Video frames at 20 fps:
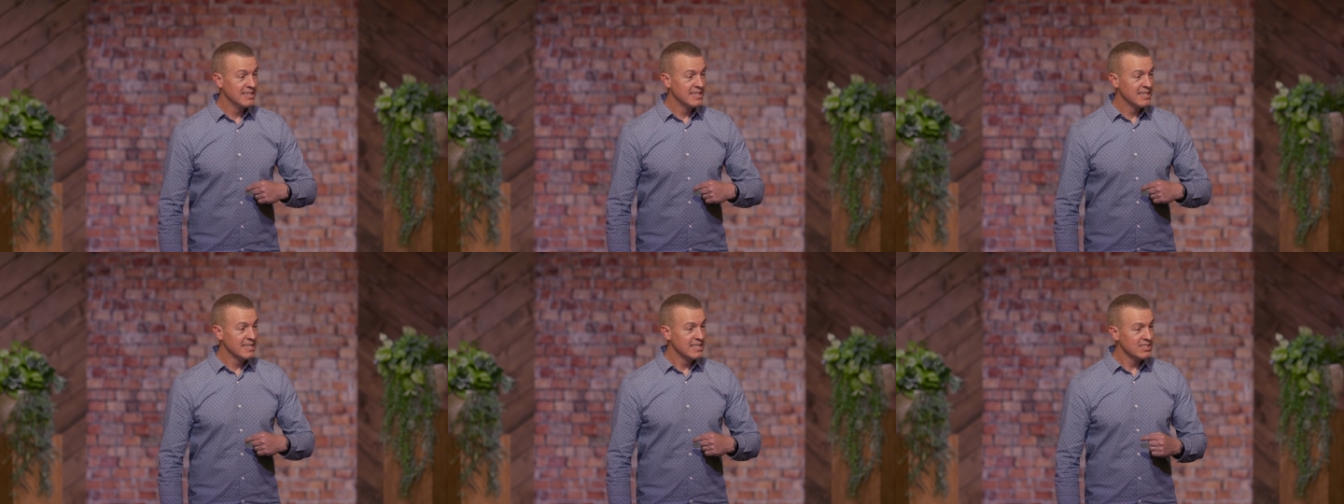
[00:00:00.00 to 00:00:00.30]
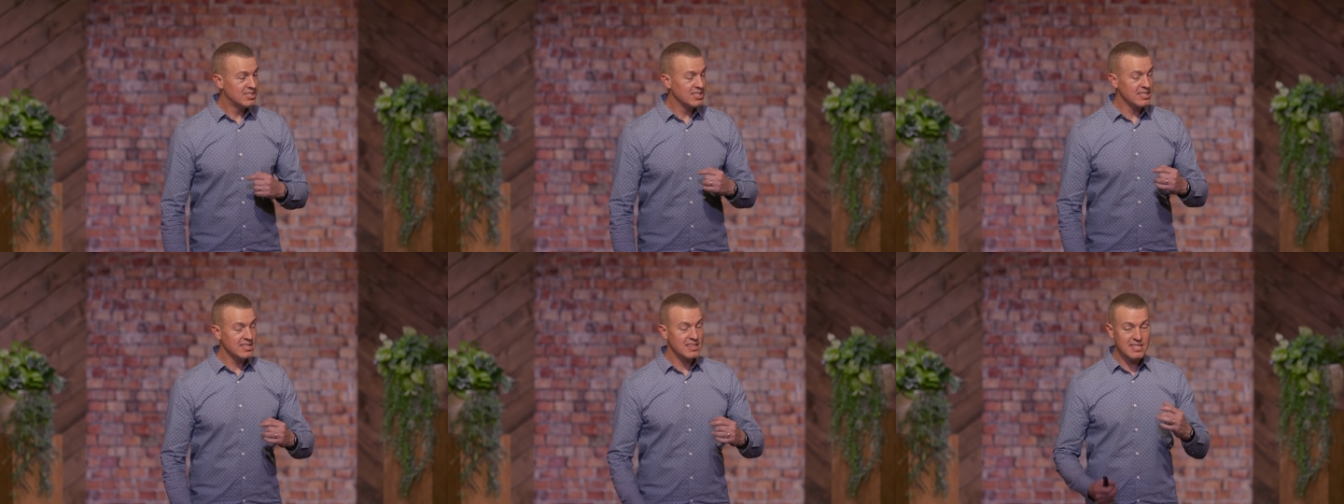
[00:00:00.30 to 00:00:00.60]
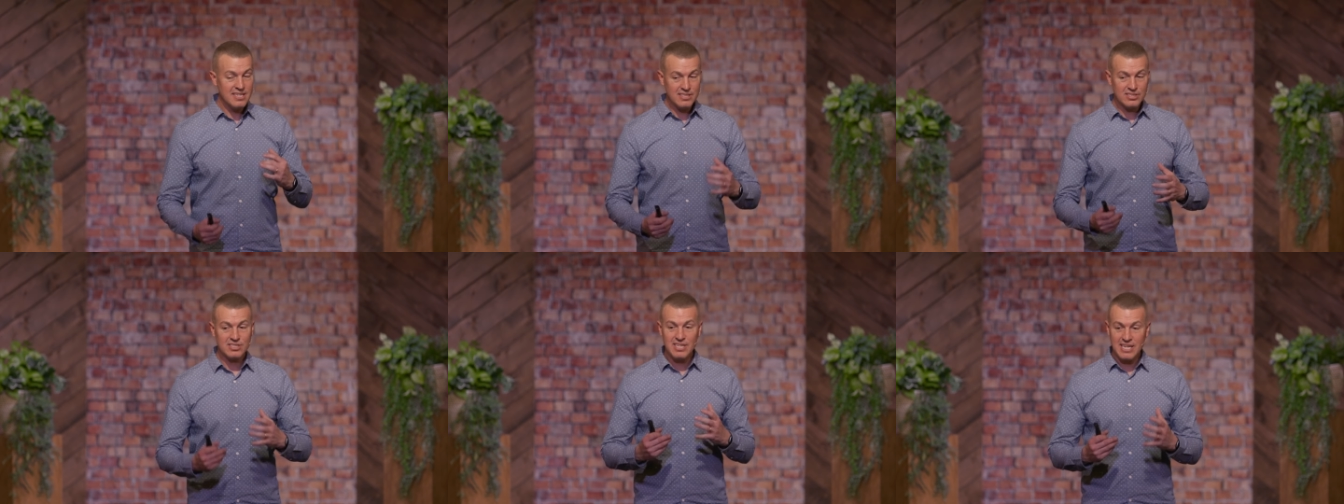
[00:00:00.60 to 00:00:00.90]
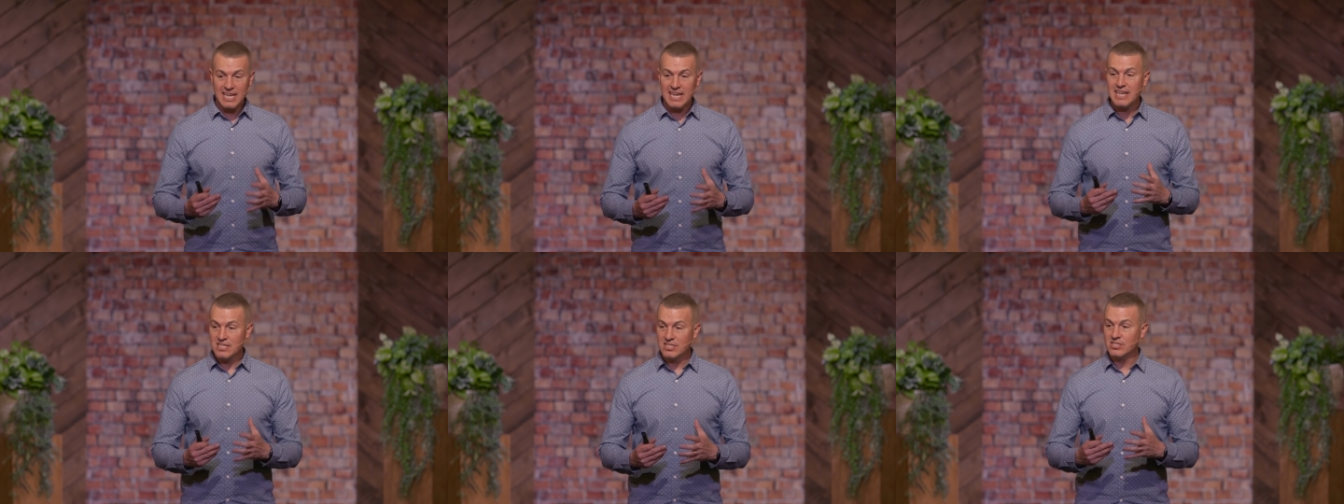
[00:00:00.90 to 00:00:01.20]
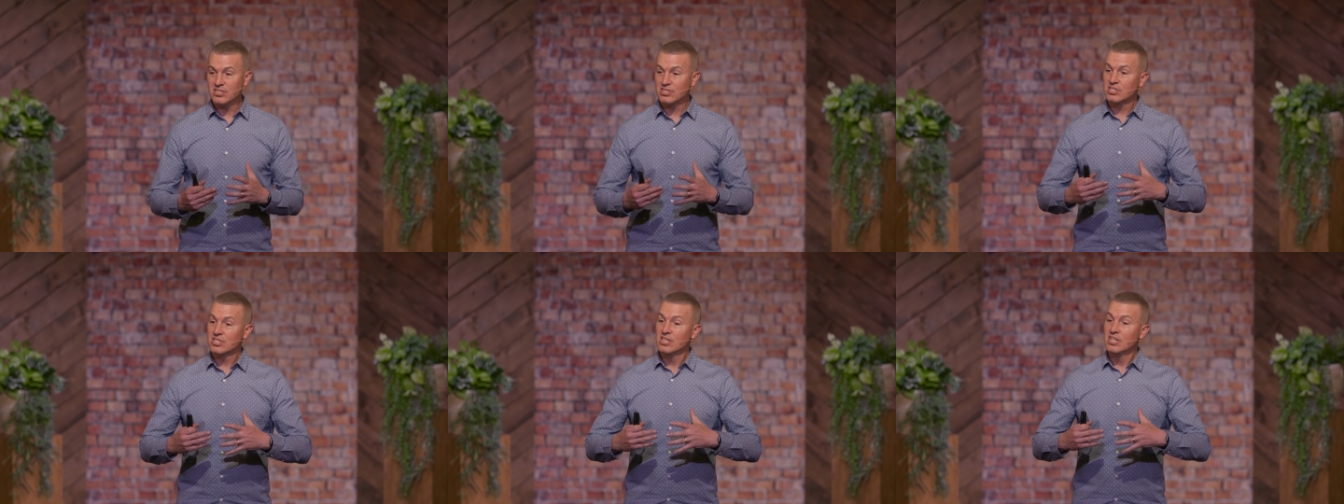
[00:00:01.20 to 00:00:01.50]
You see, this
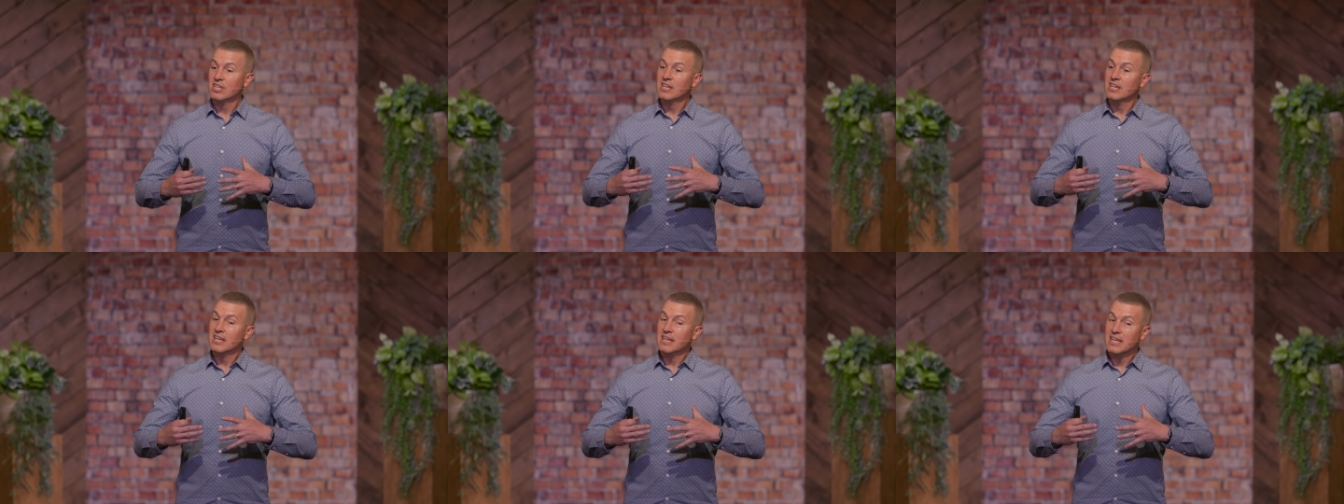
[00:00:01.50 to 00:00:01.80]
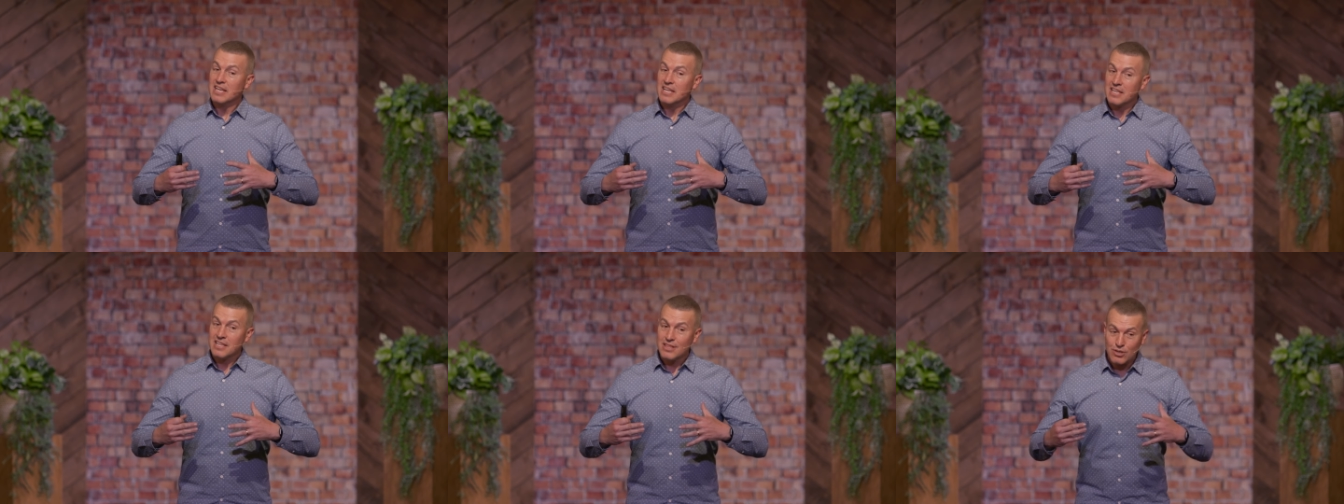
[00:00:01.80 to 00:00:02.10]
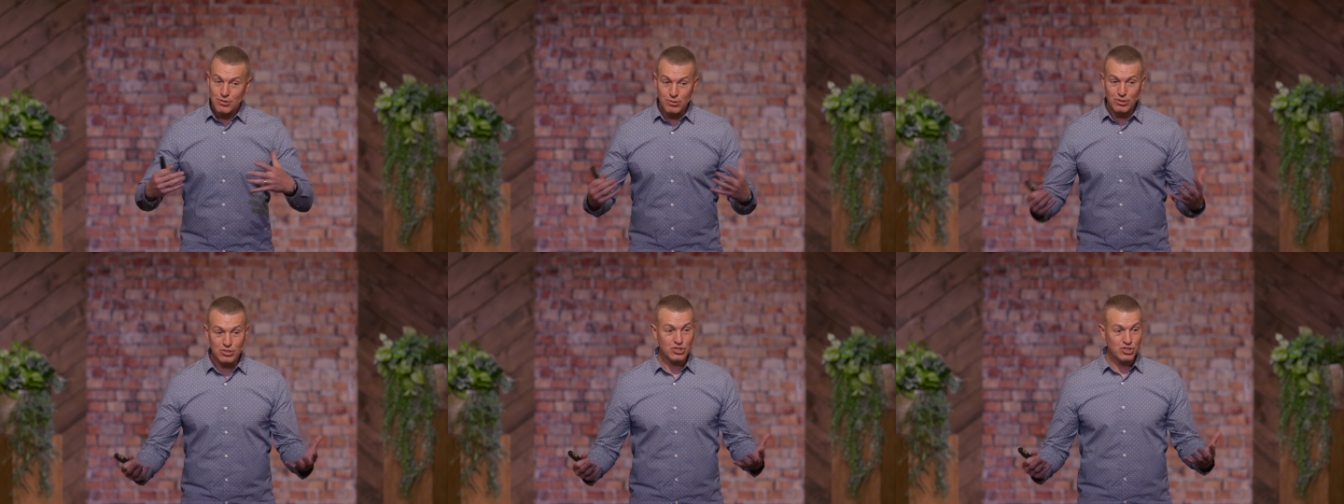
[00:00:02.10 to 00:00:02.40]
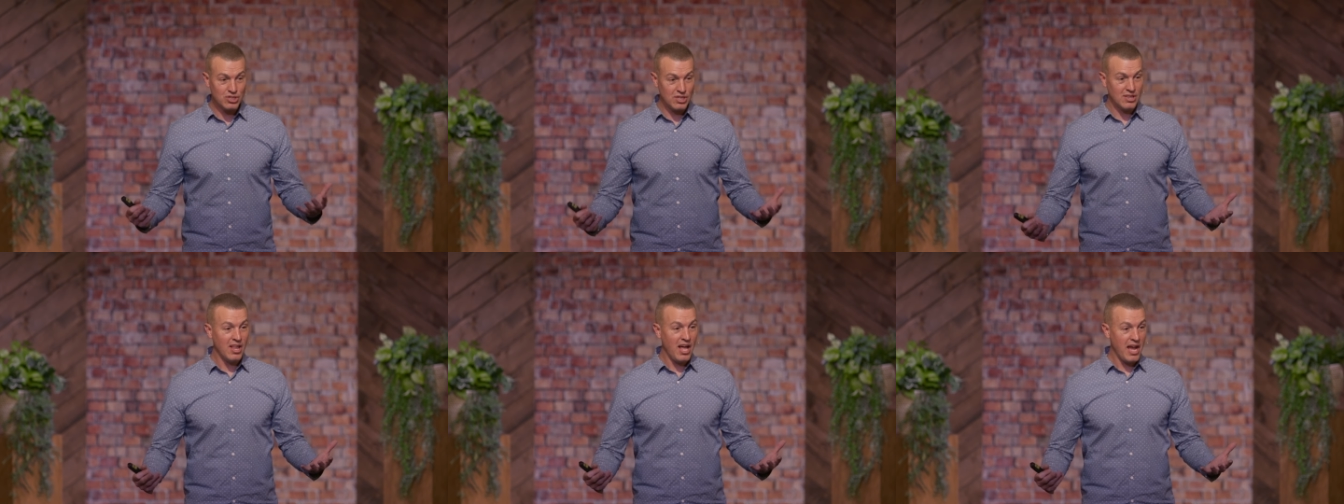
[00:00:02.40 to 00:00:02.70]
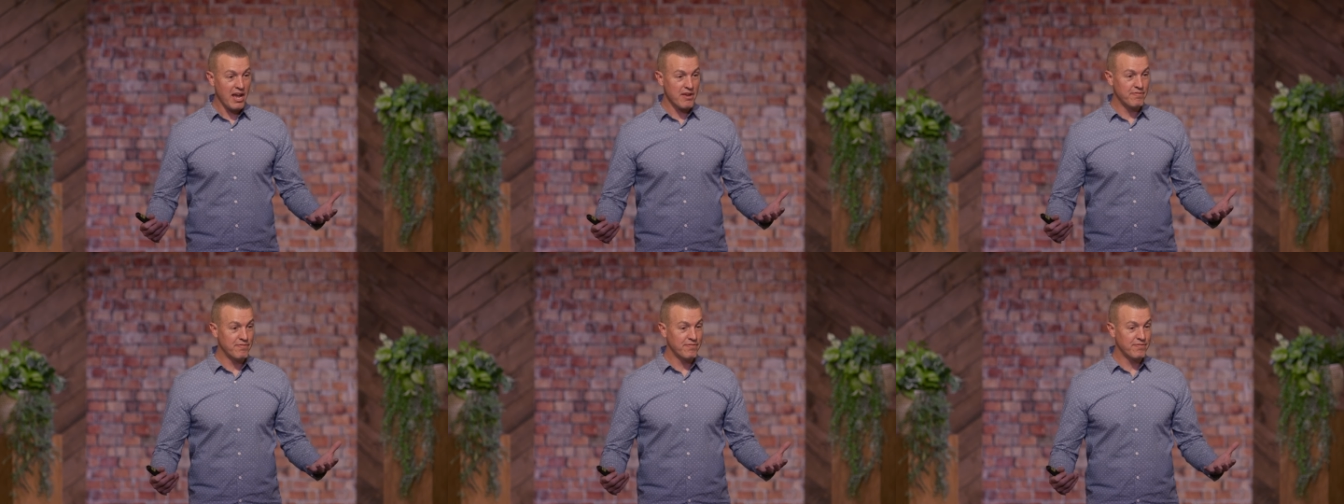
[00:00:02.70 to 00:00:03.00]
is the Christian
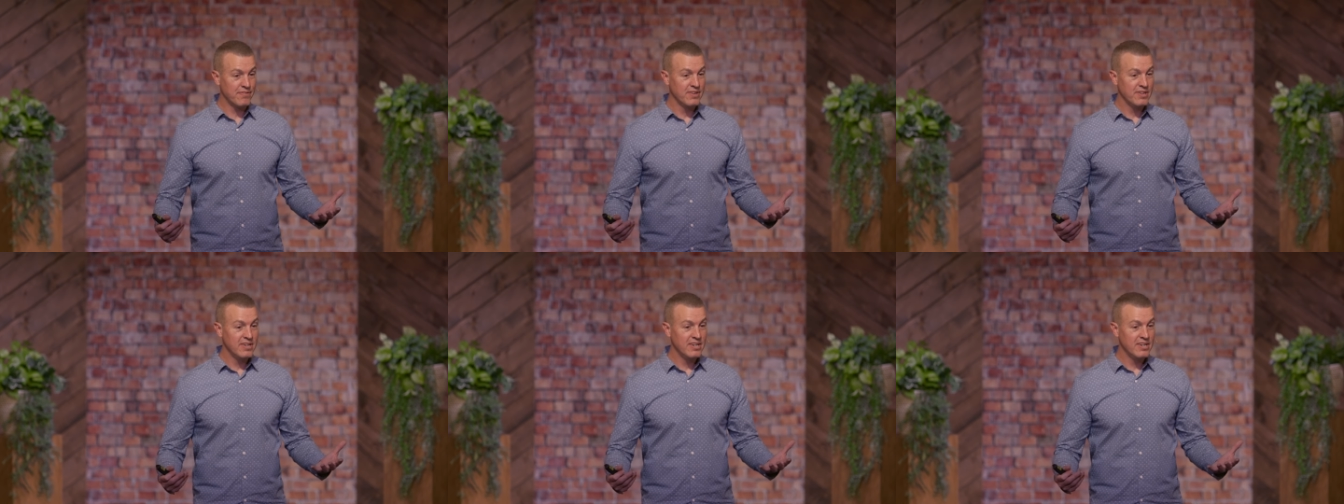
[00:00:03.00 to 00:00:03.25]
life.